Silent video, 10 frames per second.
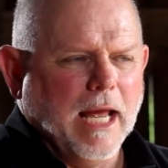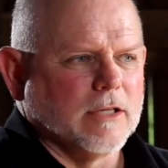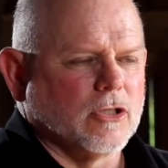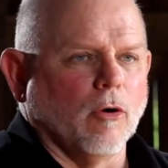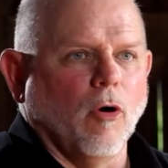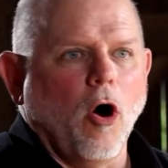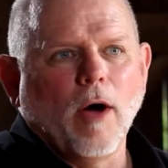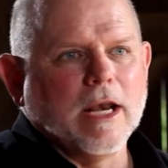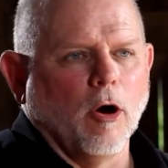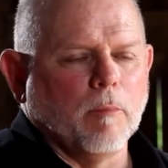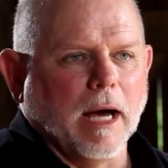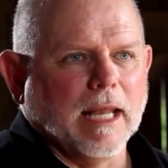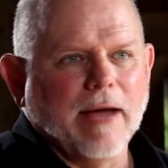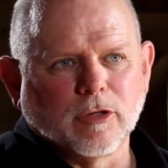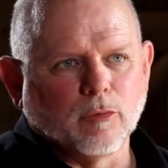And so all I know
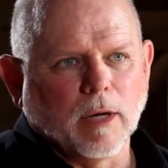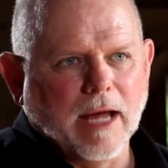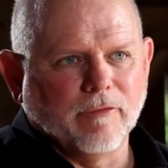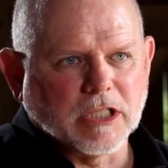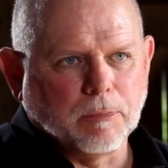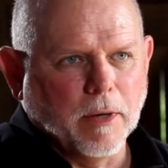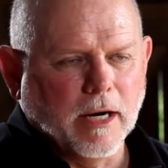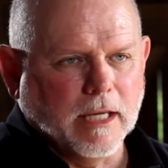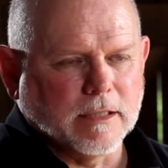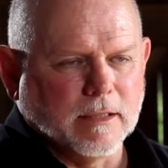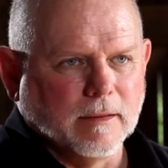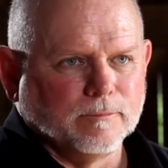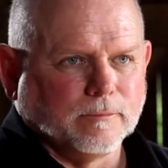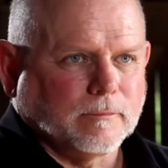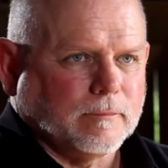about life is what I've experienced.
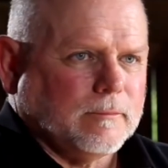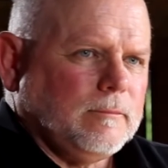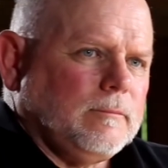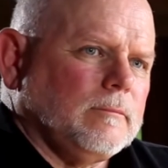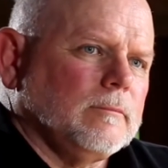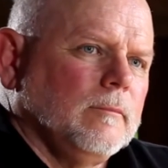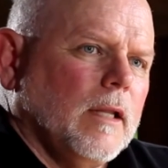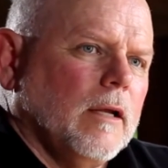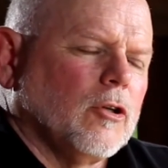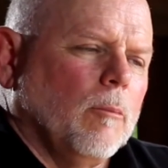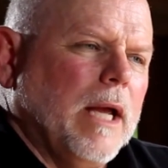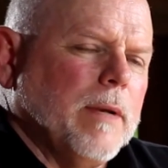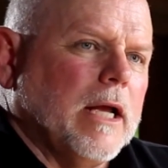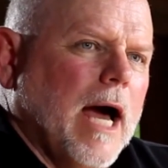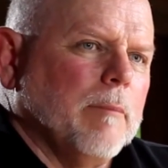So
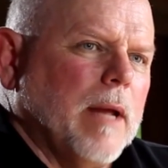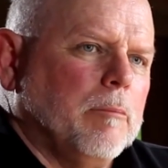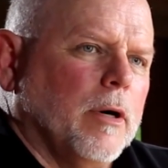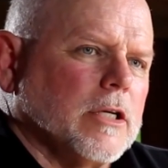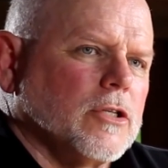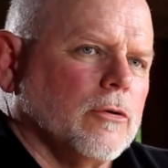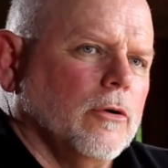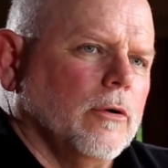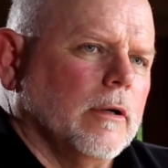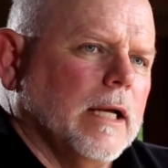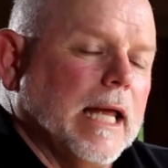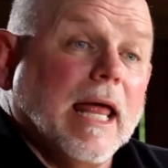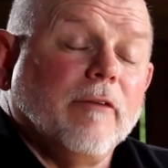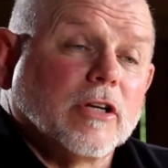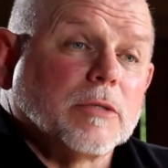maybe God may put us through a
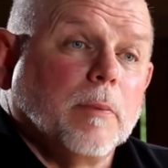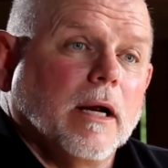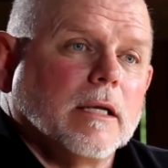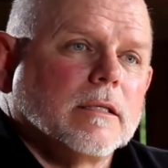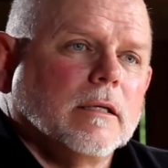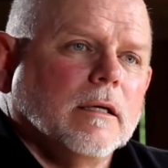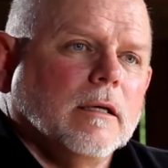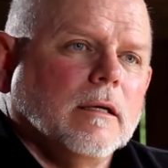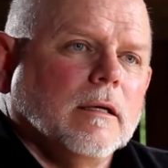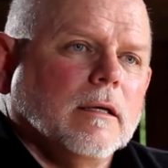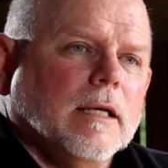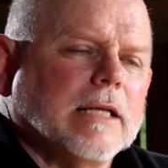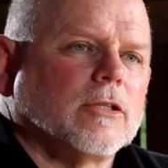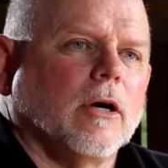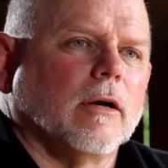life experience.
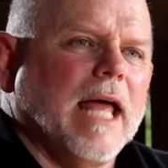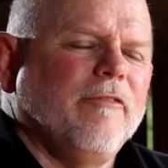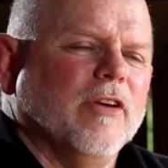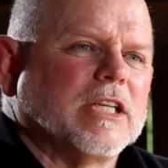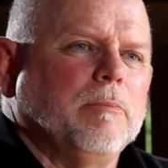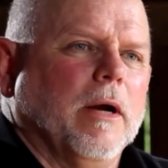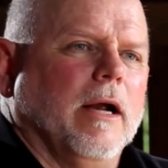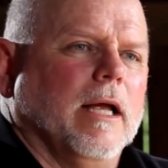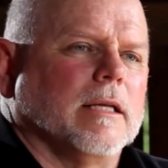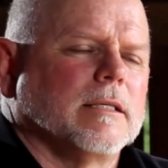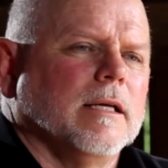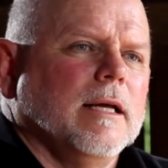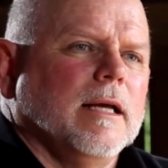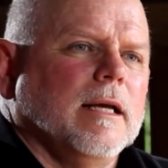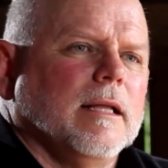It's our life experience
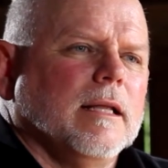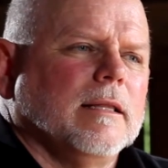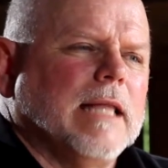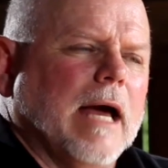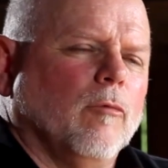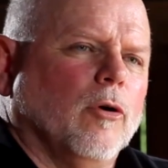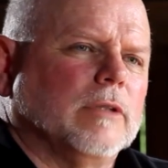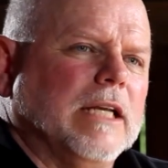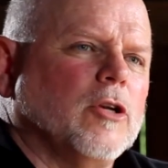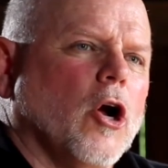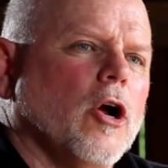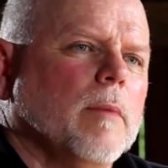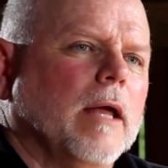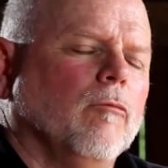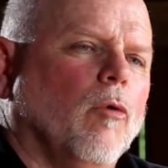that will
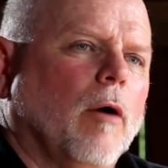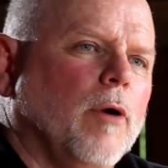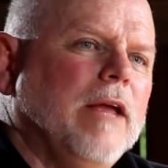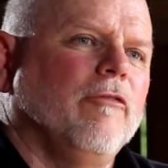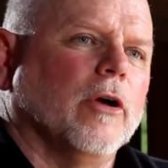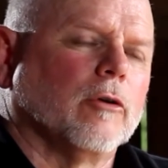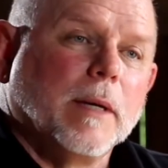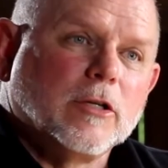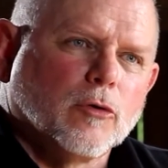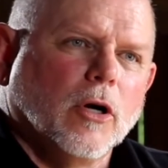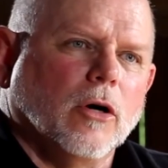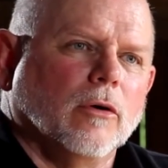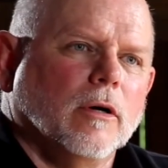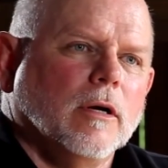determine what we feel to be true.